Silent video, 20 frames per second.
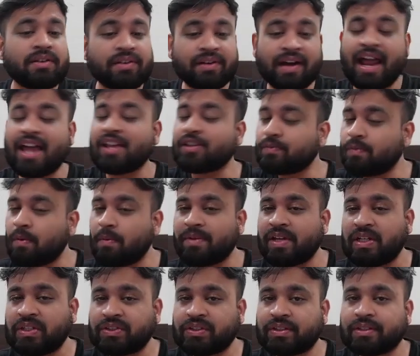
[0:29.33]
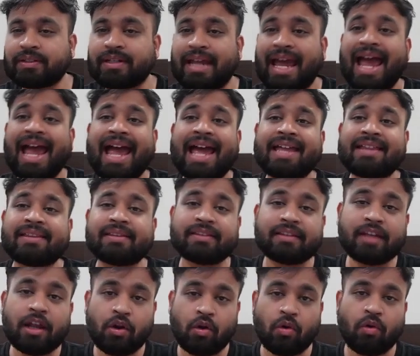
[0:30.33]
transformation and
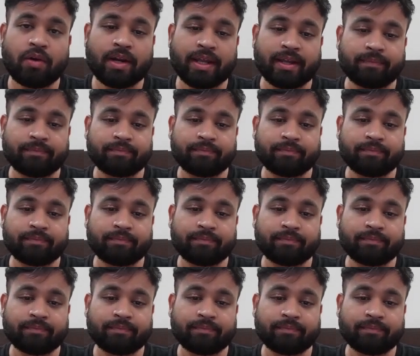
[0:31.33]
the loading.